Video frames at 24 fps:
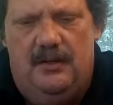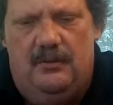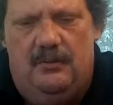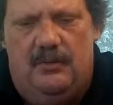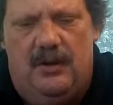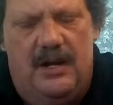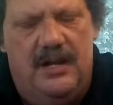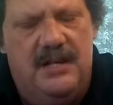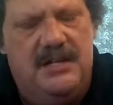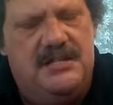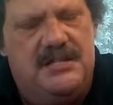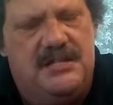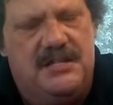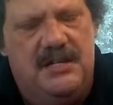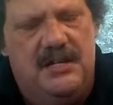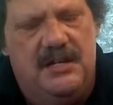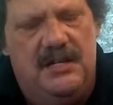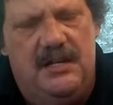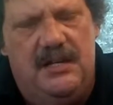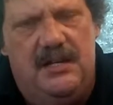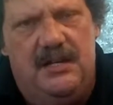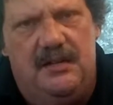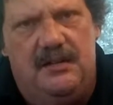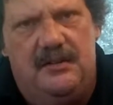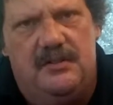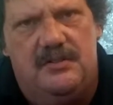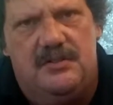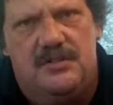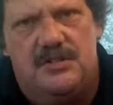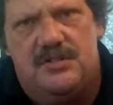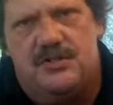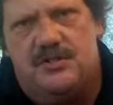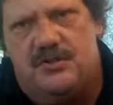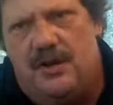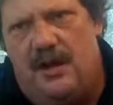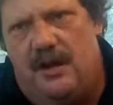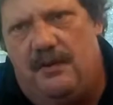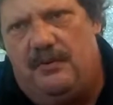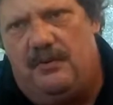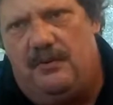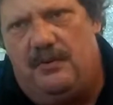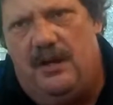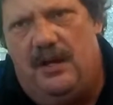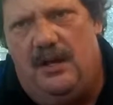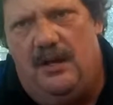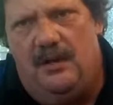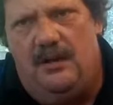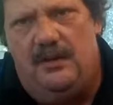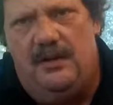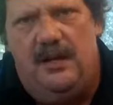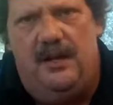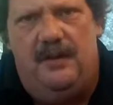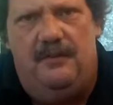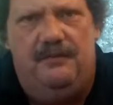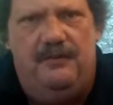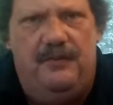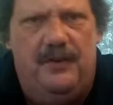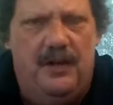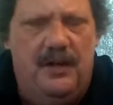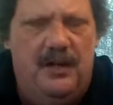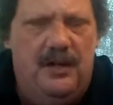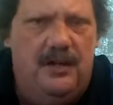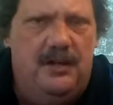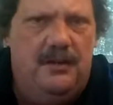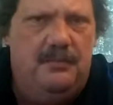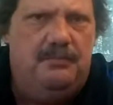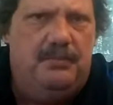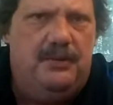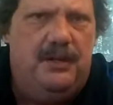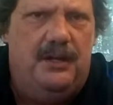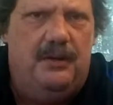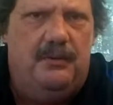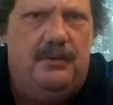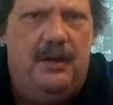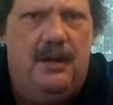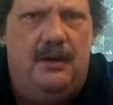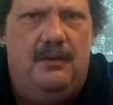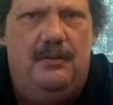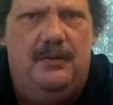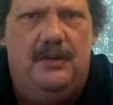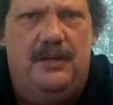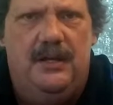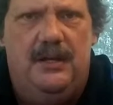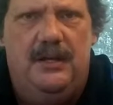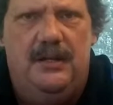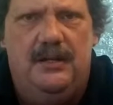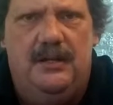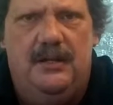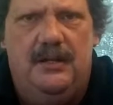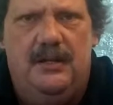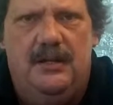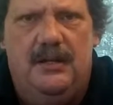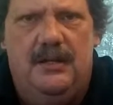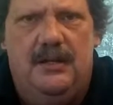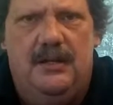race it, just drive it around, have fun, play around with it?